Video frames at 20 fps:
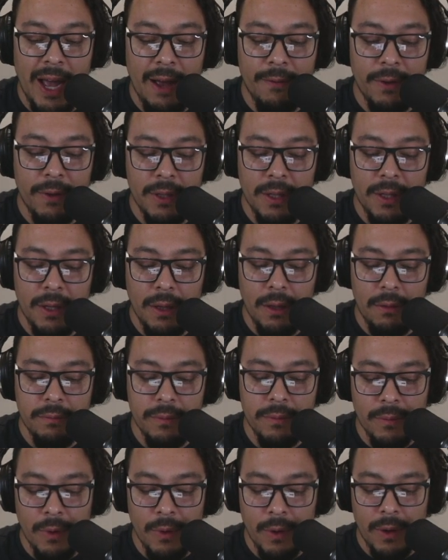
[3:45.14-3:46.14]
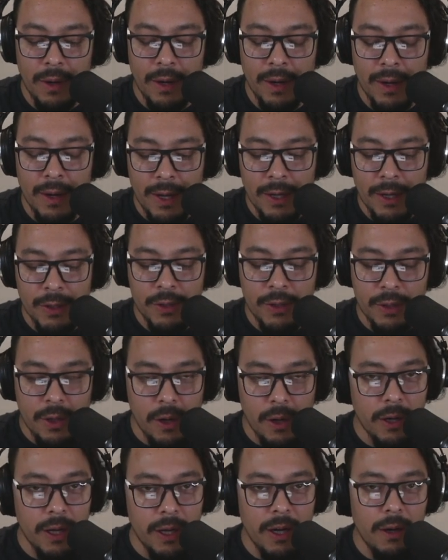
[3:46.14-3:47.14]
little more
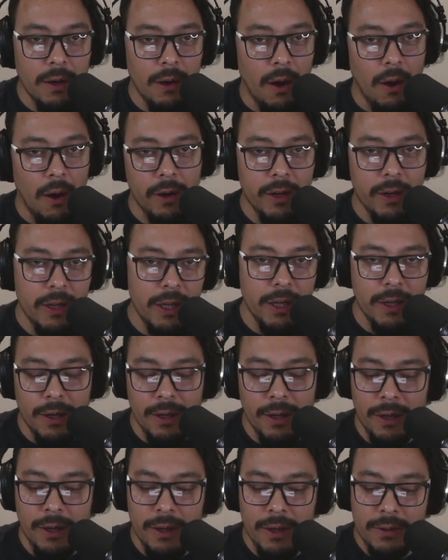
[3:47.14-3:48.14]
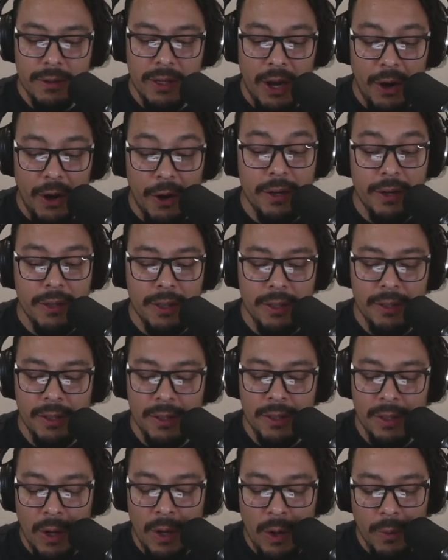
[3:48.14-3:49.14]
sturdier, hardier characters,
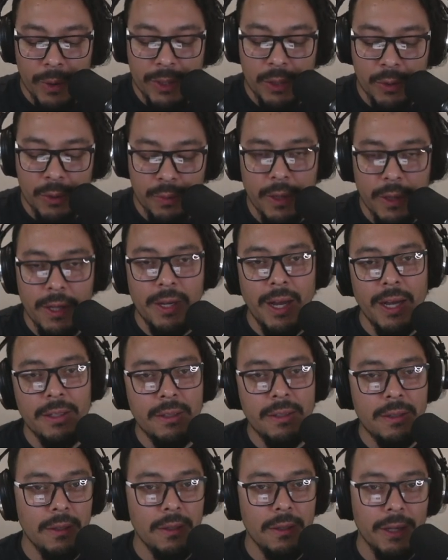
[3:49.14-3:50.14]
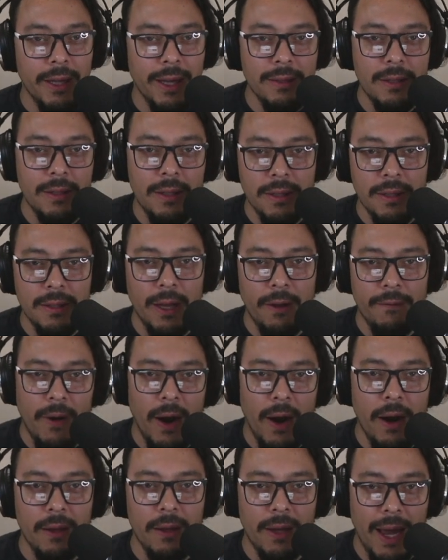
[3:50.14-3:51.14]
which is really nice against things like
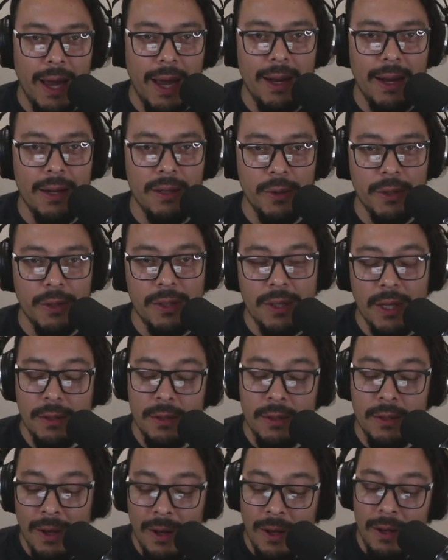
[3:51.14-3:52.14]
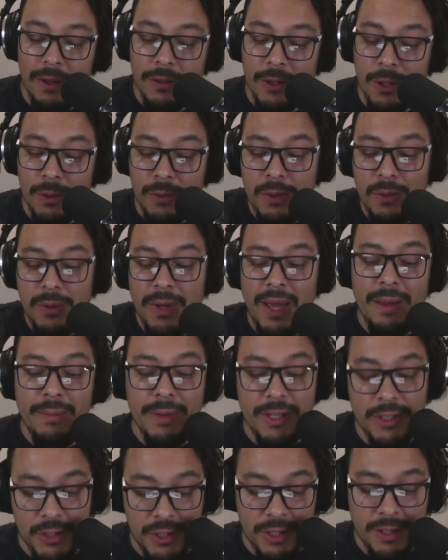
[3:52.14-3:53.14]
Fire the Cannons, where it says, do 2
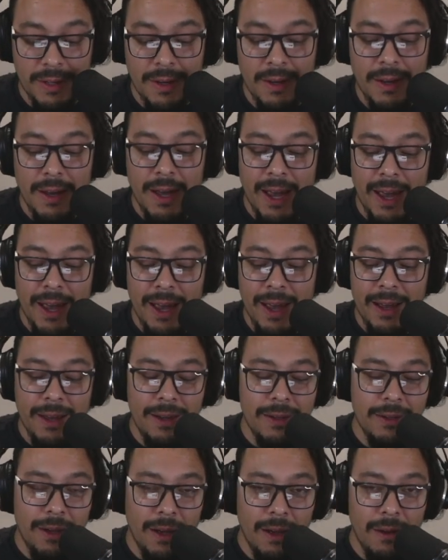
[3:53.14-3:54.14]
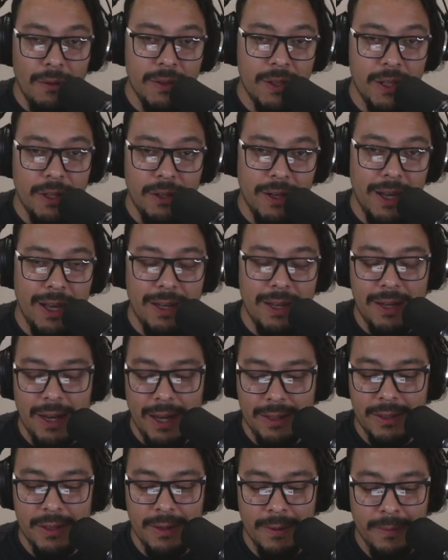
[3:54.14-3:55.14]
damage, and all of a sudden your guy
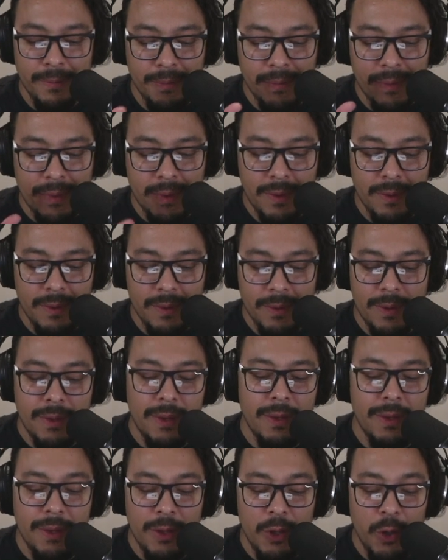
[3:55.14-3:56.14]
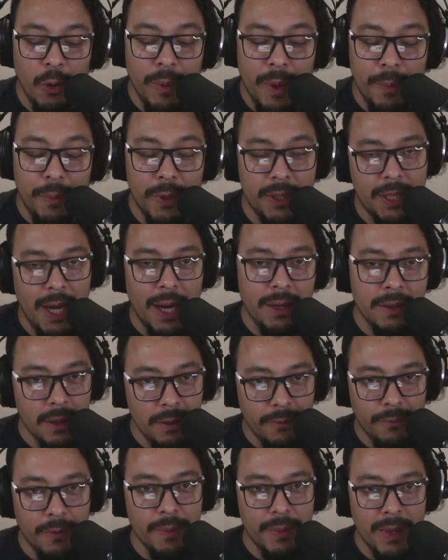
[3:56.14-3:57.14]
dies. You'll be protected
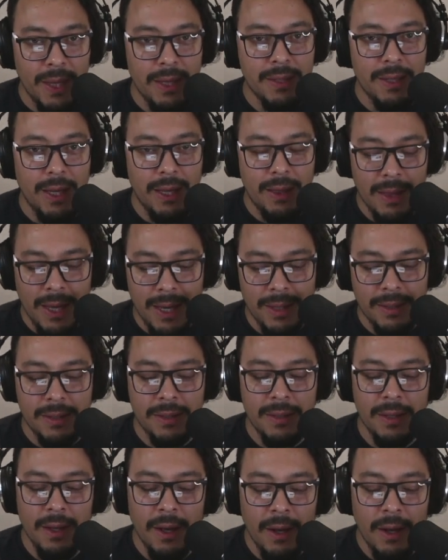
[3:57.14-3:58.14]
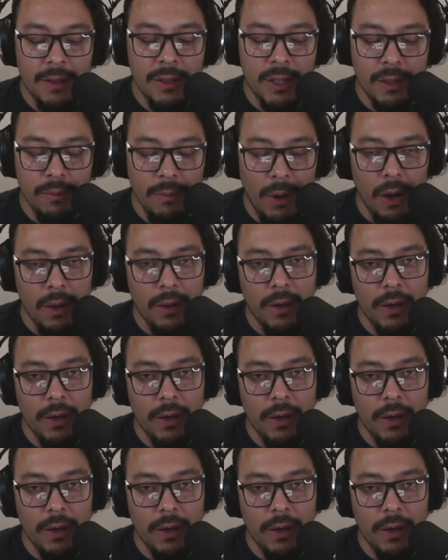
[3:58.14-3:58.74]
from things like this, smaller